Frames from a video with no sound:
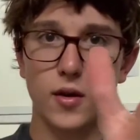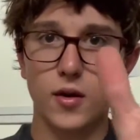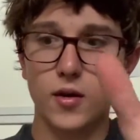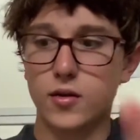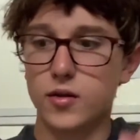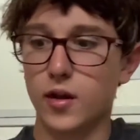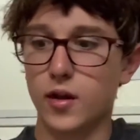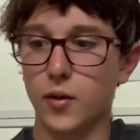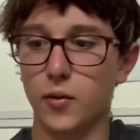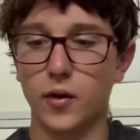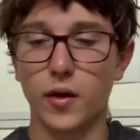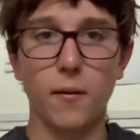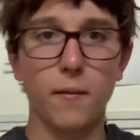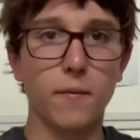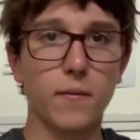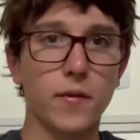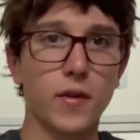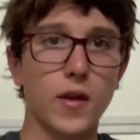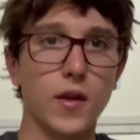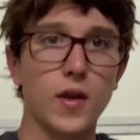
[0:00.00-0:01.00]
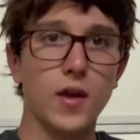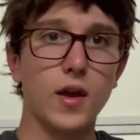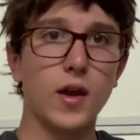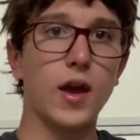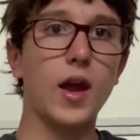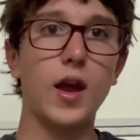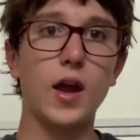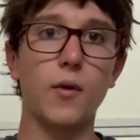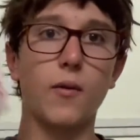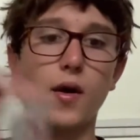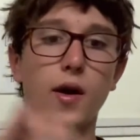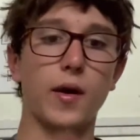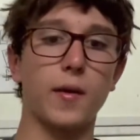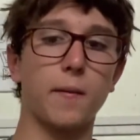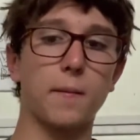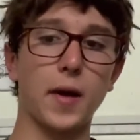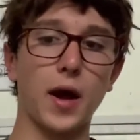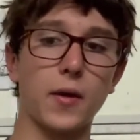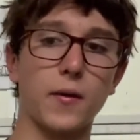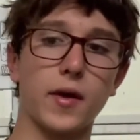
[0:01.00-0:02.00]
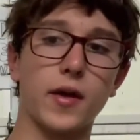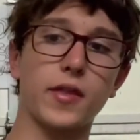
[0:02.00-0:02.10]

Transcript: There we go. Anyway, by the way,